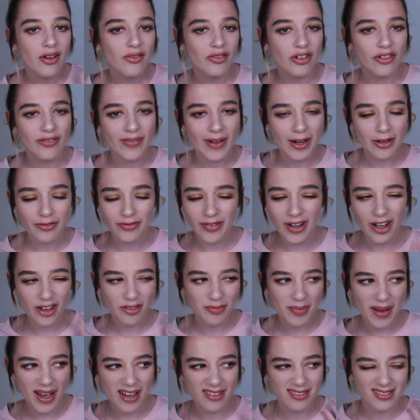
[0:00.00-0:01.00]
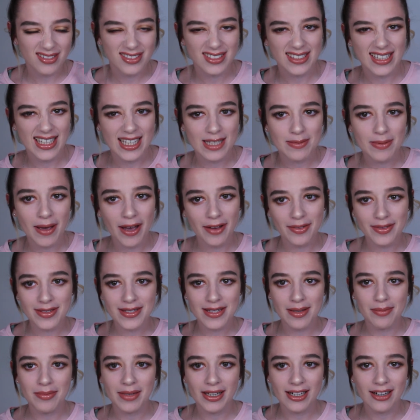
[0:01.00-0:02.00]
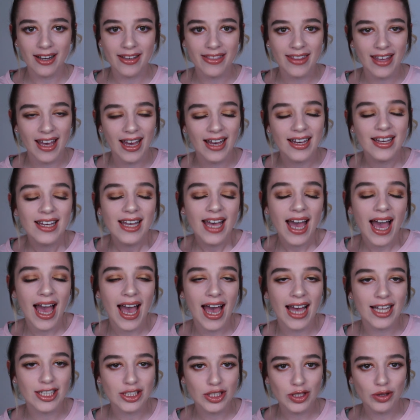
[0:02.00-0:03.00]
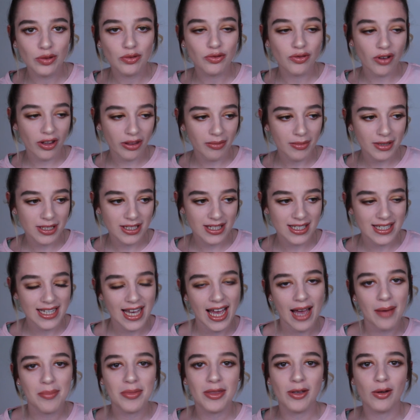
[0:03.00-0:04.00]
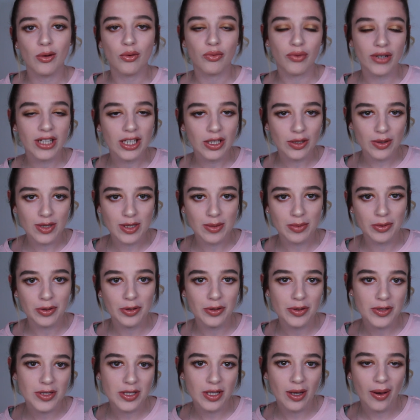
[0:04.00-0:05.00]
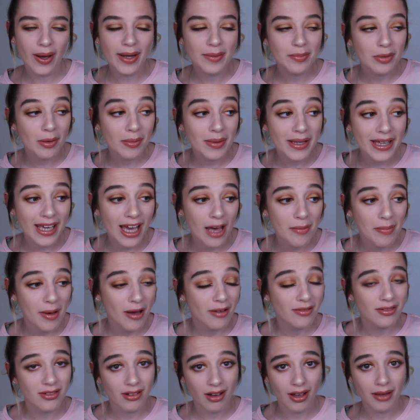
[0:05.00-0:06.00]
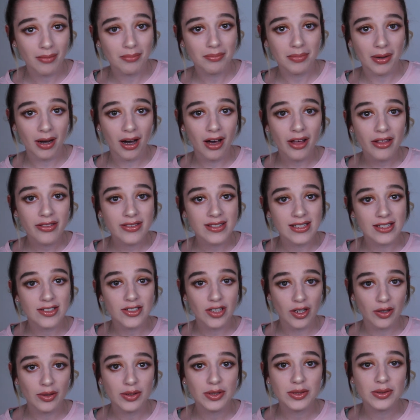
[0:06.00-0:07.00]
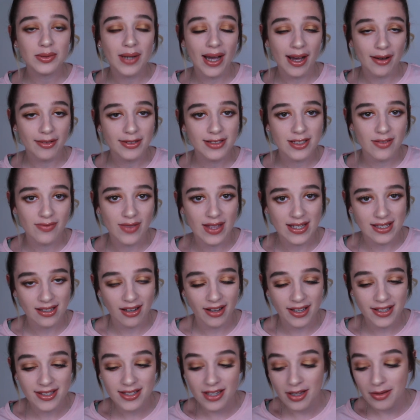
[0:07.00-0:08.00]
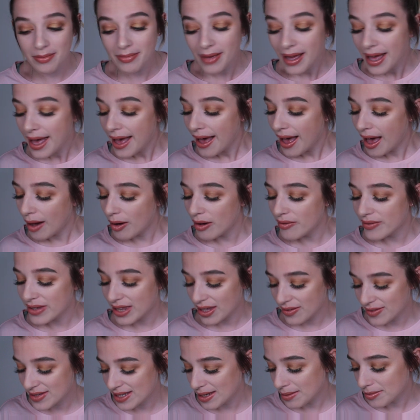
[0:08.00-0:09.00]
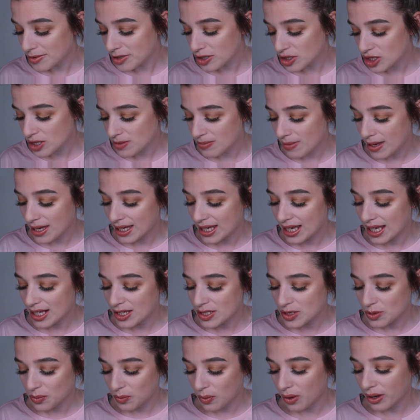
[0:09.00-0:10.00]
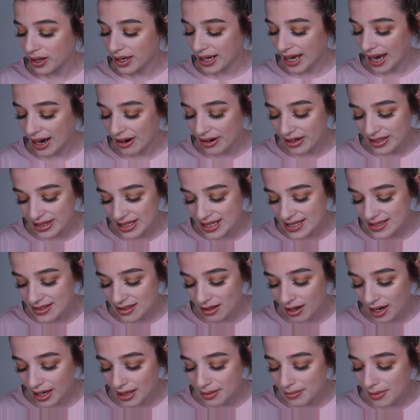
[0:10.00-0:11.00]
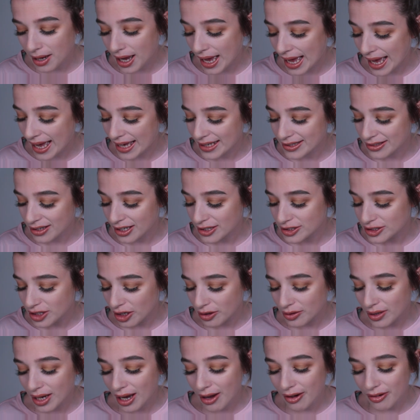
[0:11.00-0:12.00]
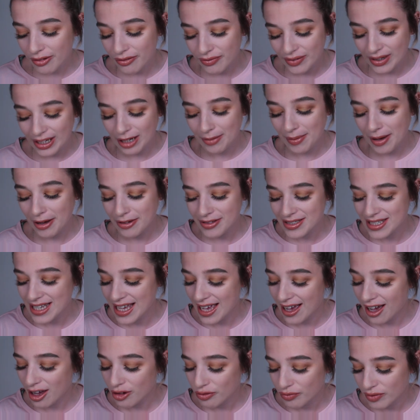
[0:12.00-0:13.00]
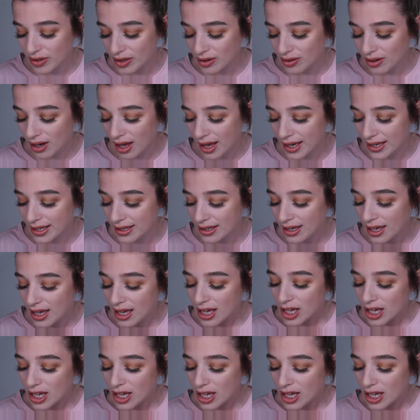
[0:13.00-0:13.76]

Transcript: for about £5, £6, something like that, and you'd run them under the tap. They were reusable, so I'd probably get about 9 baths in total out of this item. However, they seem to just make it into 1 carrot this time, and I don't know how I feel about it. I feel like